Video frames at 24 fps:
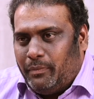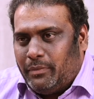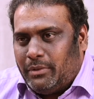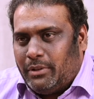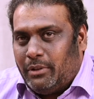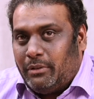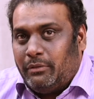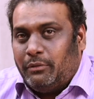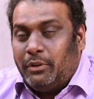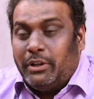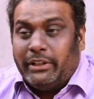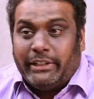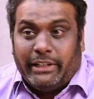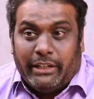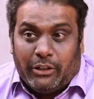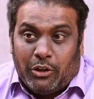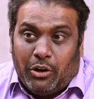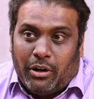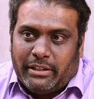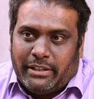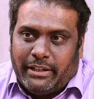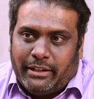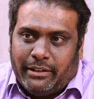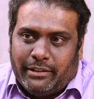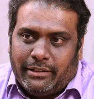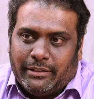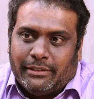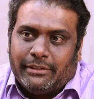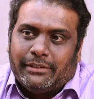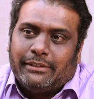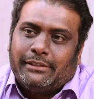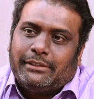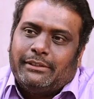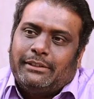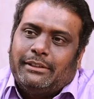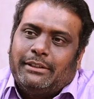So worked in call center
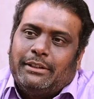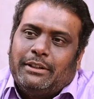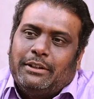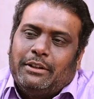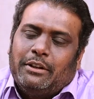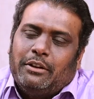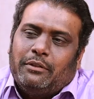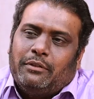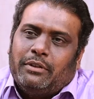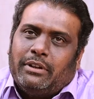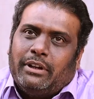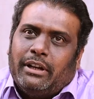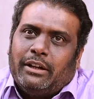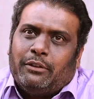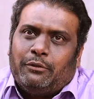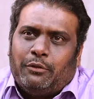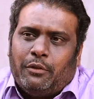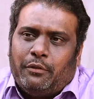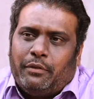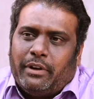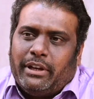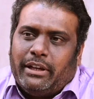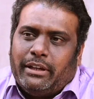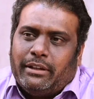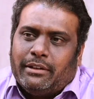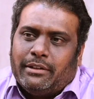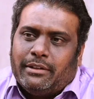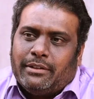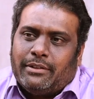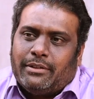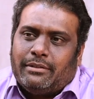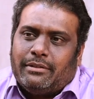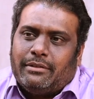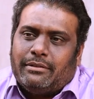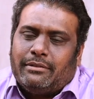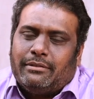for like 4-5
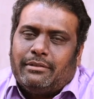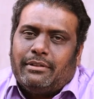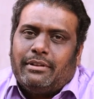years.